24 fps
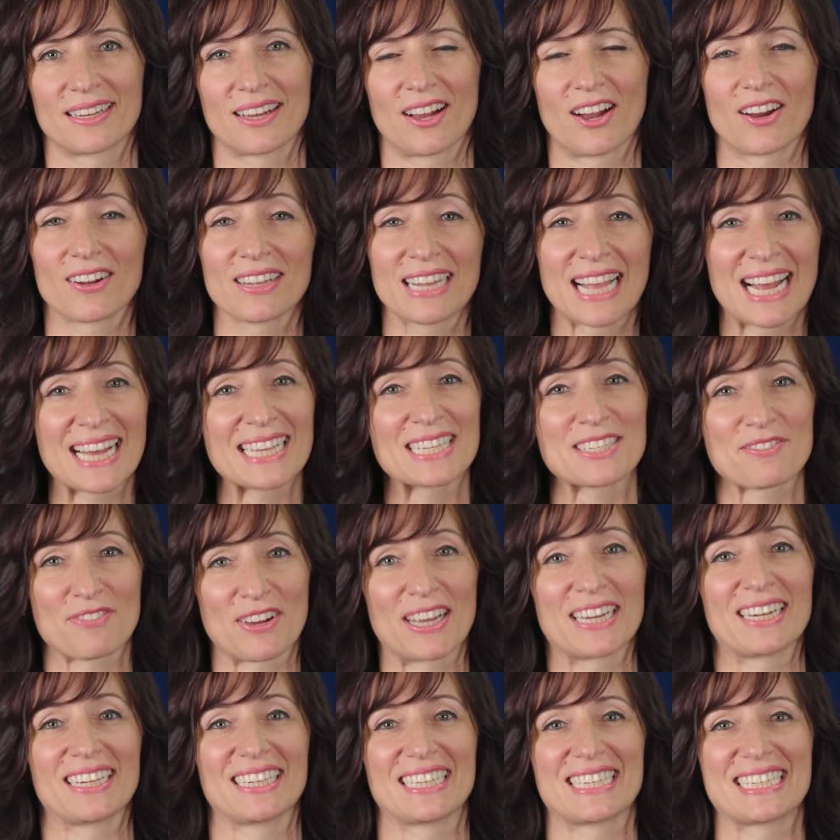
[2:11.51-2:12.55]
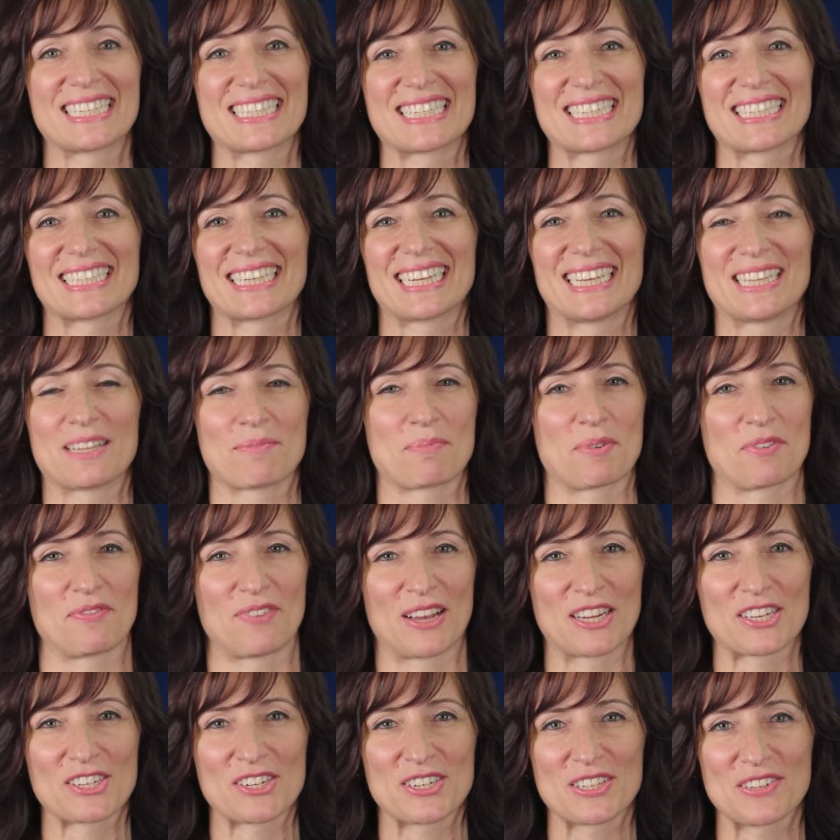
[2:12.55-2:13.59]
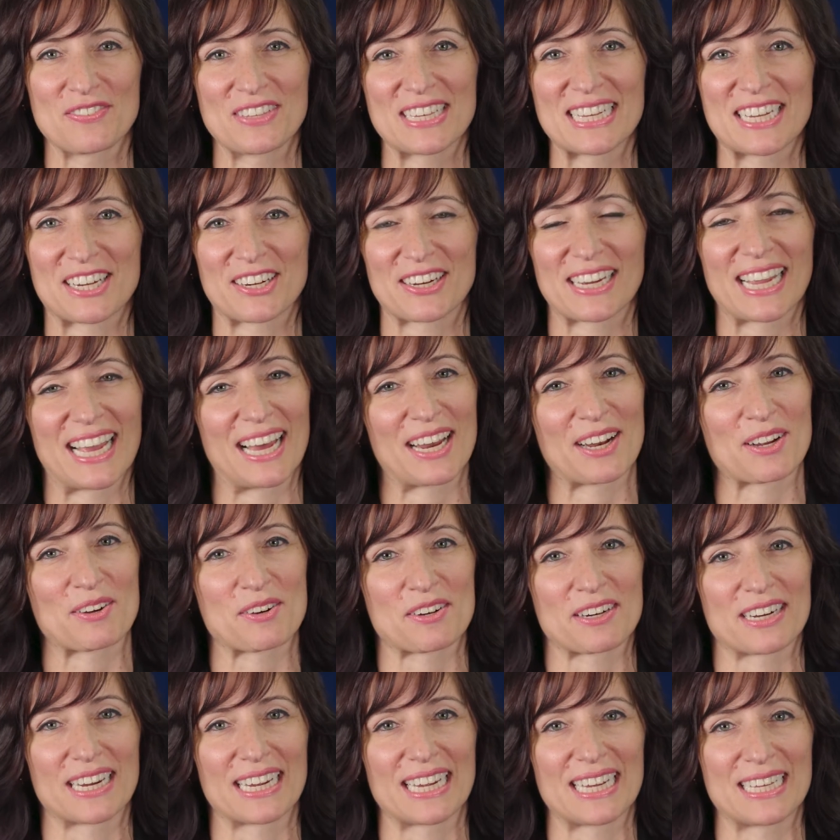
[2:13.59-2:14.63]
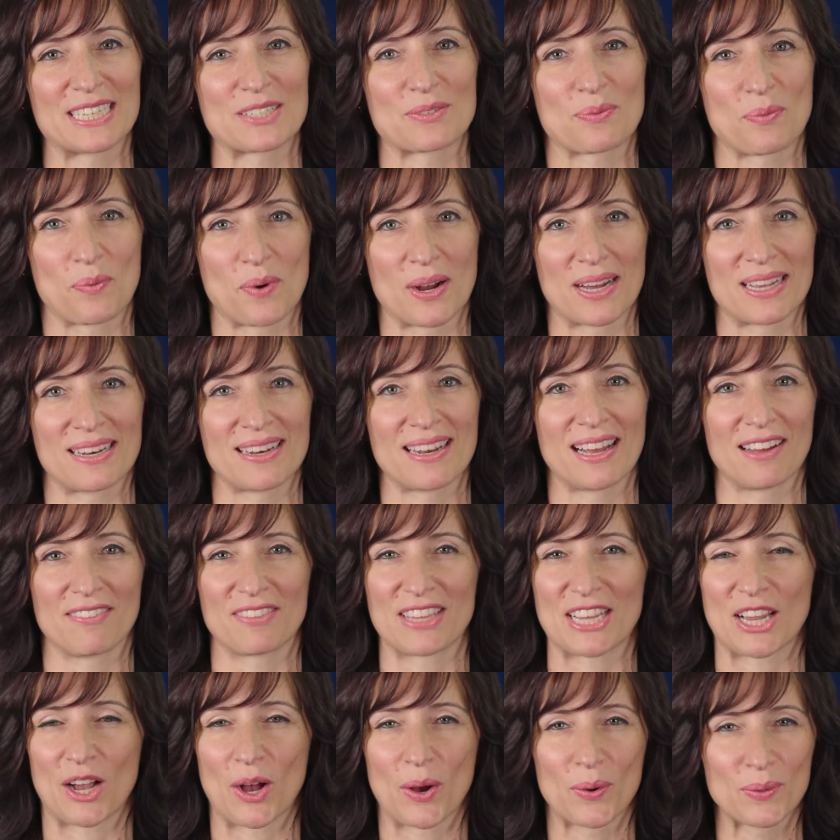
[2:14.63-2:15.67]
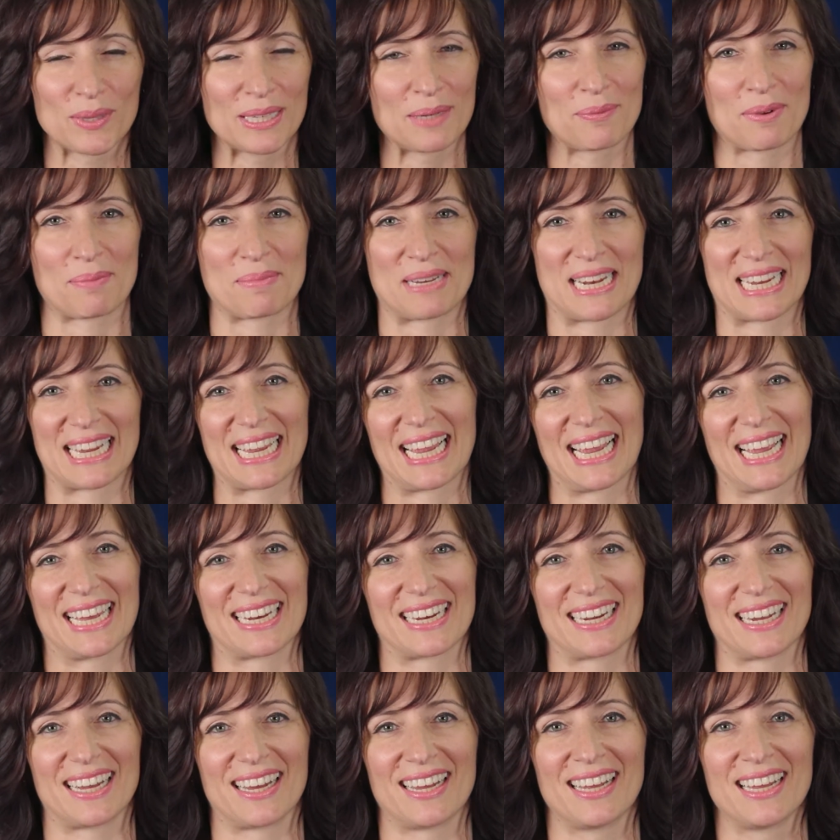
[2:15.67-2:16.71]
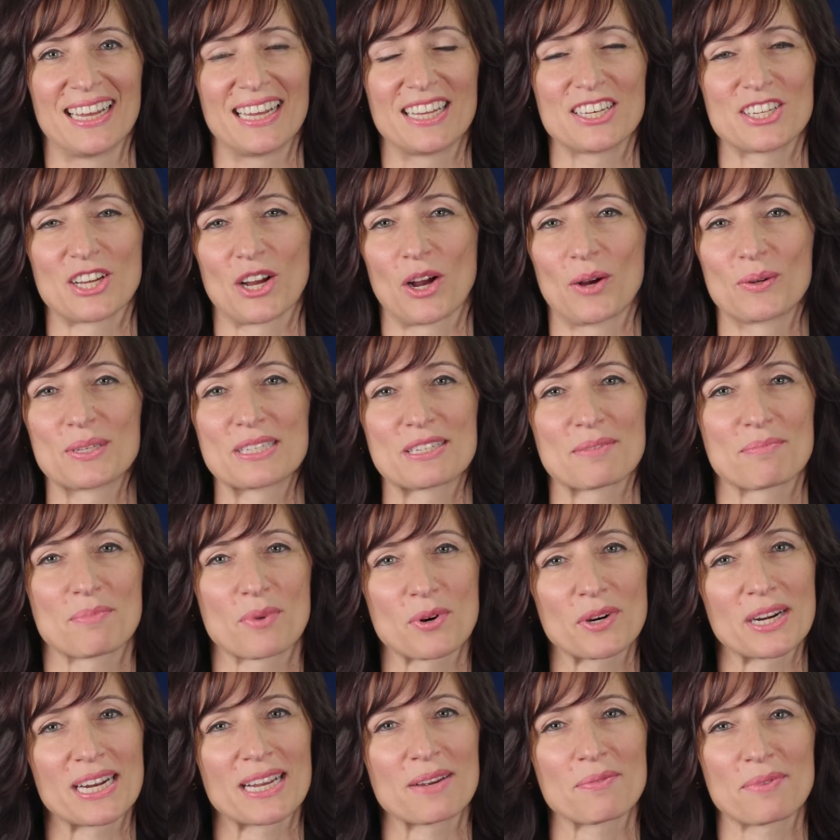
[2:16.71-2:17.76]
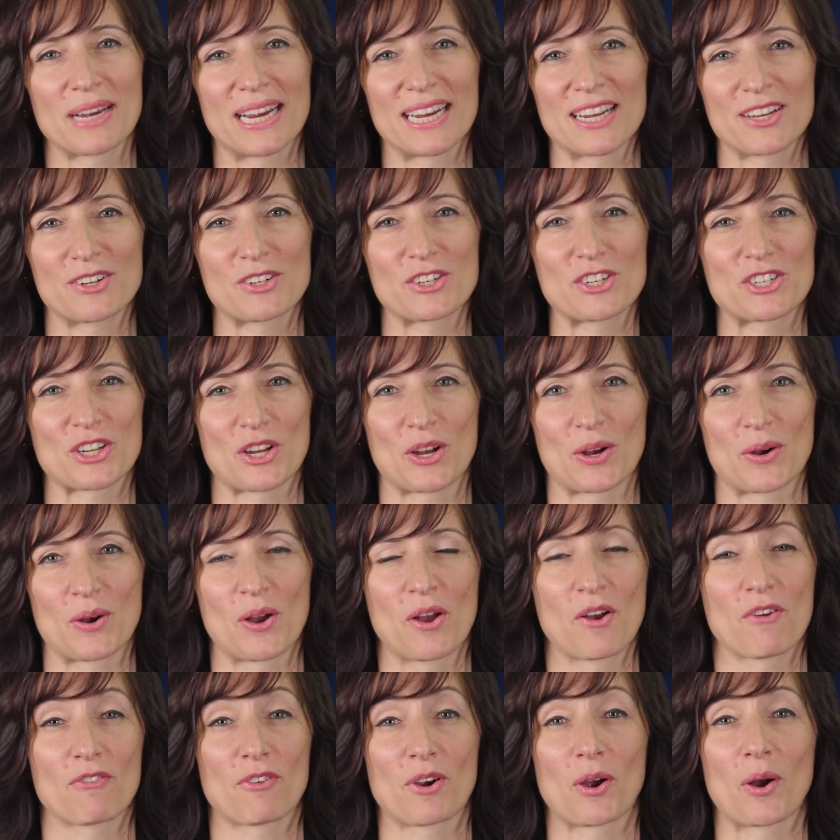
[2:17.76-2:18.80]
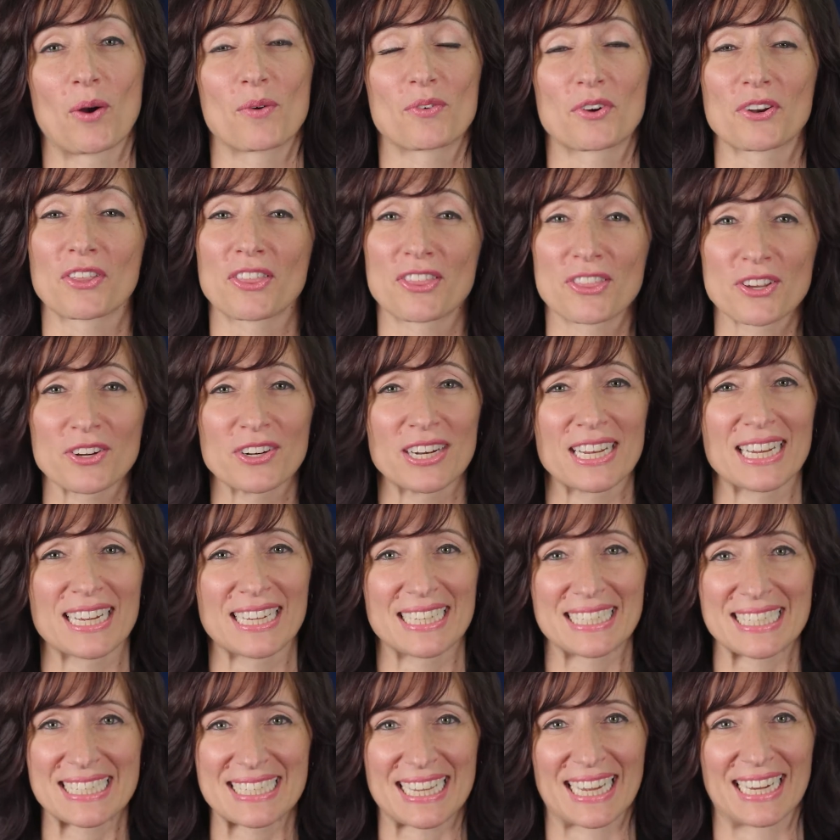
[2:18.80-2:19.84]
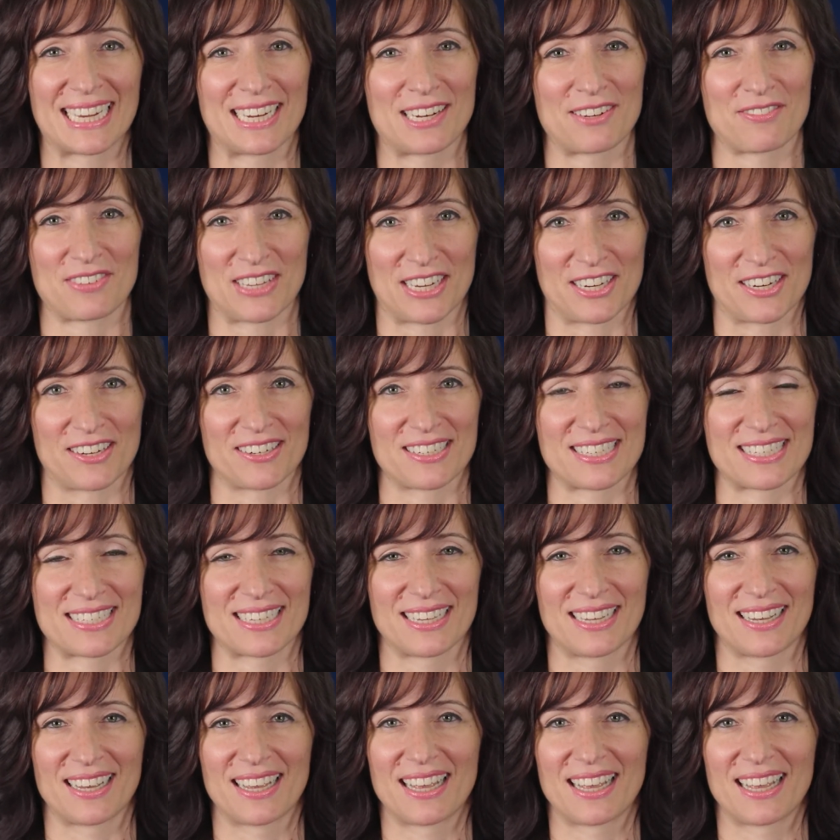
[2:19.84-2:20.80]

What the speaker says: Our last finalist in the Professional of the Year category is one of the only women in Canada to host a morning radio show for over 30 consecutive years.